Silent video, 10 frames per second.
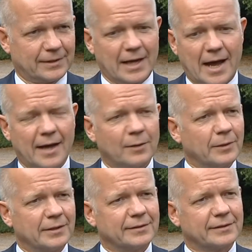The
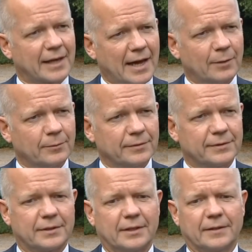eyewitness
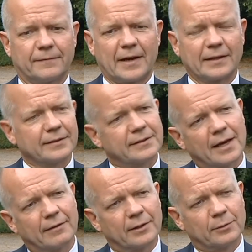accounts, the fact this
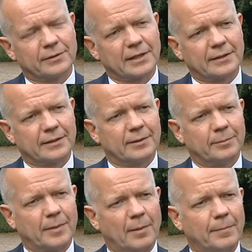area was under
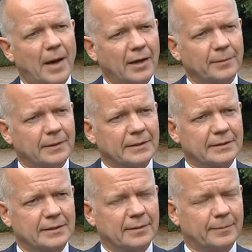
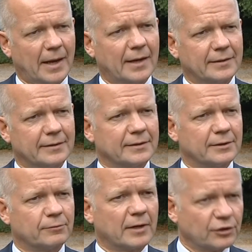bombardment by
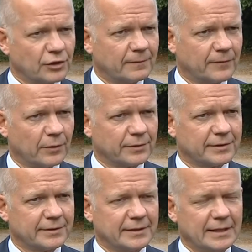the regime
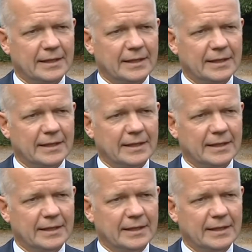forces